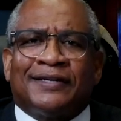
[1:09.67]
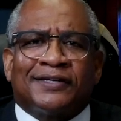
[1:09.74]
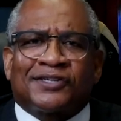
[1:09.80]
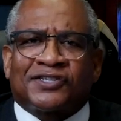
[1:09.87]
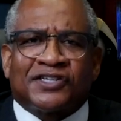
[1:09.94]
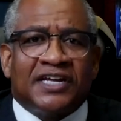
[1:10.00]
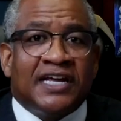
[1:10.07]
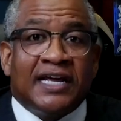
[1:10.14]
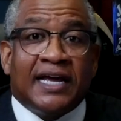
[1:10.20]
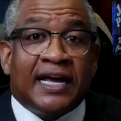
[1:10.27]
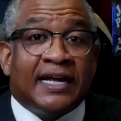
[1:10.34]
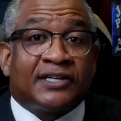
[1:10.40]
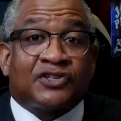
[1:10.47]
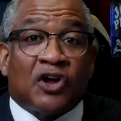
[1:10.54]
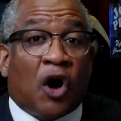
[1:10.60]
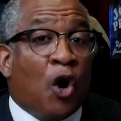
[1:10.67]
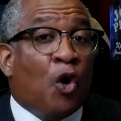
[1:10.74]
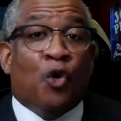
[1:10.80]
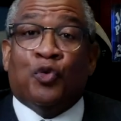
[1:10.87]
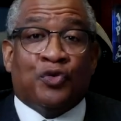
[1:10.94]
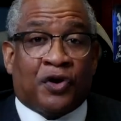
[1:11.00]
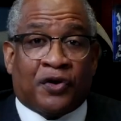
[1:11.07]
to see its
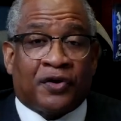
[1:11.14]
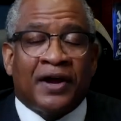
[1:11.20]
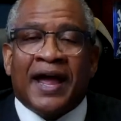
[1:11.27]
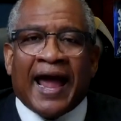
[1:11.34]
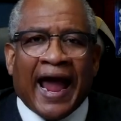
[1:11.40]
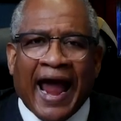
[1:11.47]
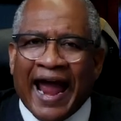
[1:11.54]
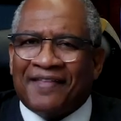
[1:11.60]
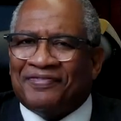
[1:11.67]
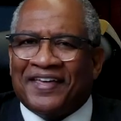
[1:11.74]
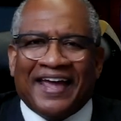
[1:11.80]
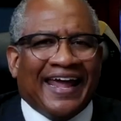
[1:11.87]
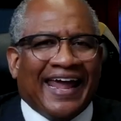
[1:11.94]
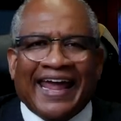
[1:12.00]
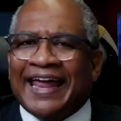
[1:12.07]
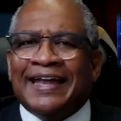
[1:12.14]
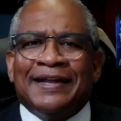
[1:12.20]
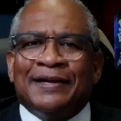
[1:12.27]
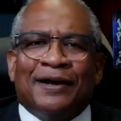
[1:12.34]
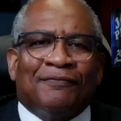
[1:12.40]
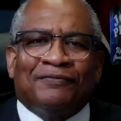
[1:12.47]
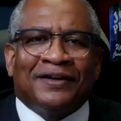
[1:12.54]
owner at the
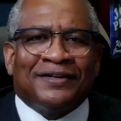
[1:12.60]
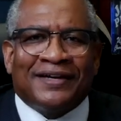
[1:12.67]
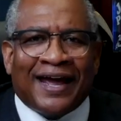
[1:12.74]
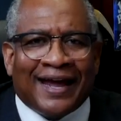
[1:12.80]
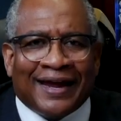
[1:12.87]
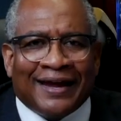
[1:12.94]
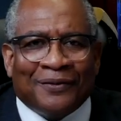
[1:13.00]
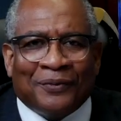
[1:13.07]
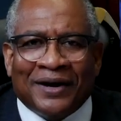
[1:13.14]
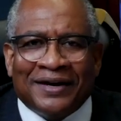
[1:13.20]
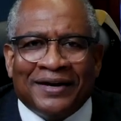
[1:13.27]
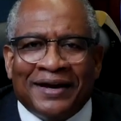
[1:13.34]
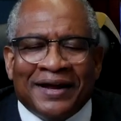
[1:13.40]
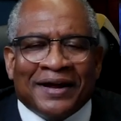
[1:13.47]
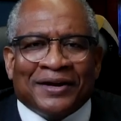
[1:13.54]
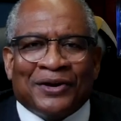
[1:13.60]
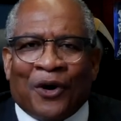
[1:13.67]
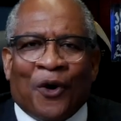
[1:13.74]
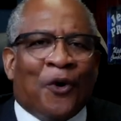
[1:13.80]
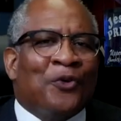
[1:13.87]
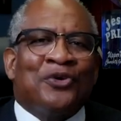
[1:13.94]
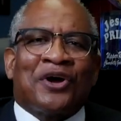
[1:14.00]
end of the day when the
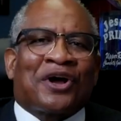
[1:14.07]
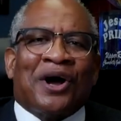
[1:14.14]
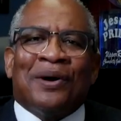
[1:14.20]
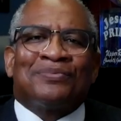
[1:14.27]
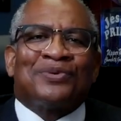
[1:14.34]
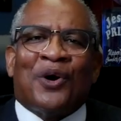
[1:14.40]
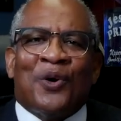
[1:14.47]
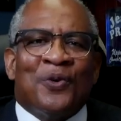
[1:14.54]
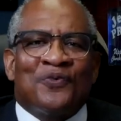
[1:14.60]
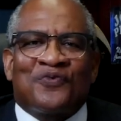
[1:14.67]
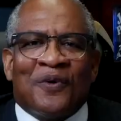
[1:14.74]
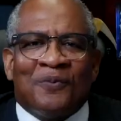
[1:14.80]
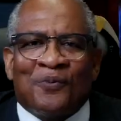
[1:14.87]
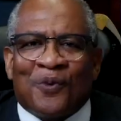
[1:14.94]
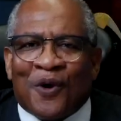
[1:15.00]
owner comes home from